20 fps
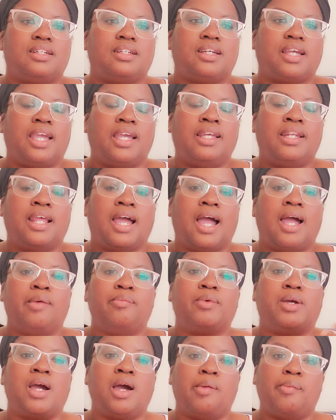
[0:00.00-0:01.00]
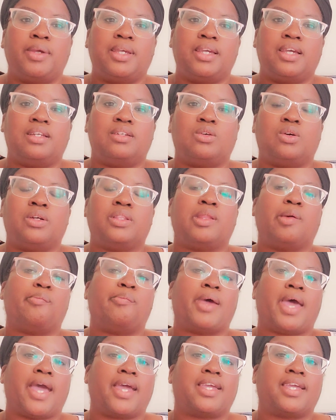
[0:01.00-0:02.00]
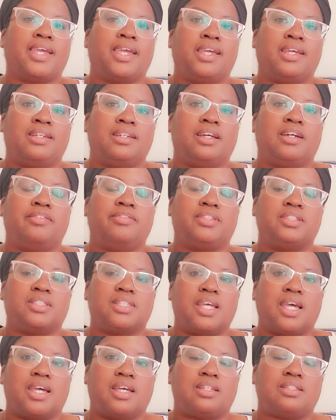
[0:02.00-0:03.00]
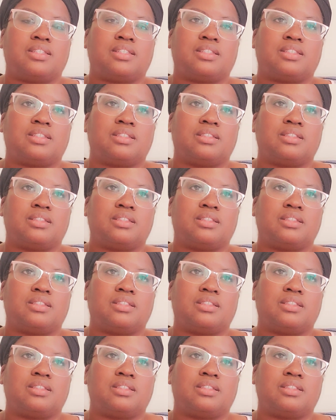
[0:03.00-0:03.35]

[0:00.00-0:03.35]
and I'm coming in on the back end of the test,